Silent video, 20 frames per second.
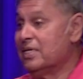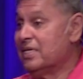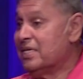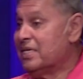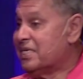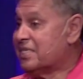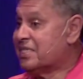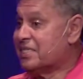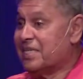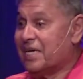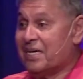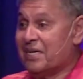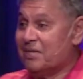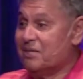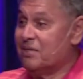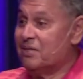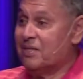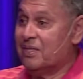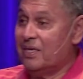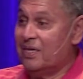It's not a
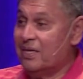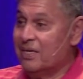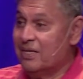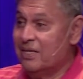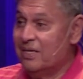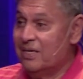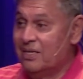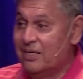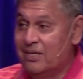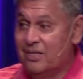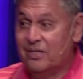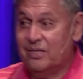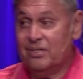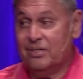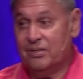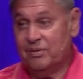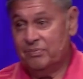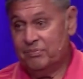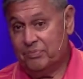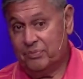good thing.
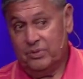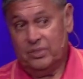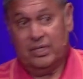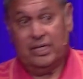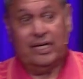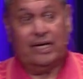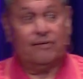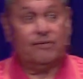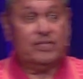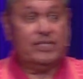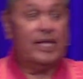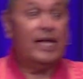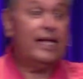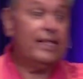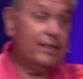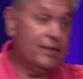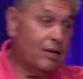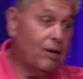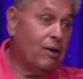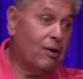You got
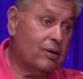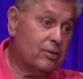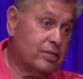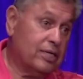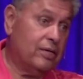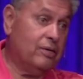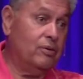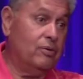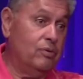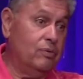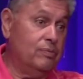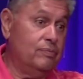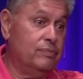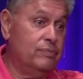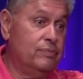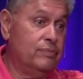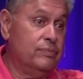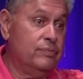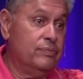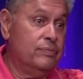10 cars at home.
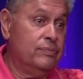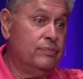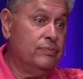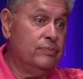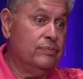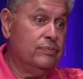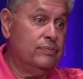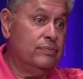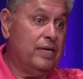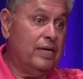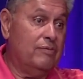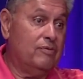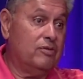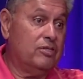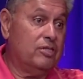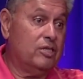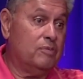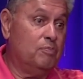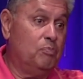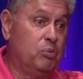Neighbor
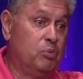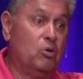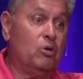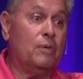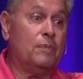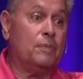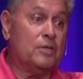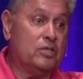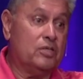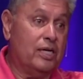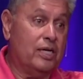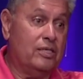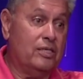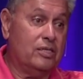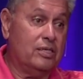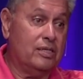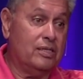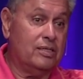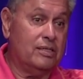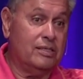just blew up his
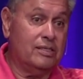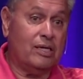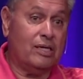engine. He's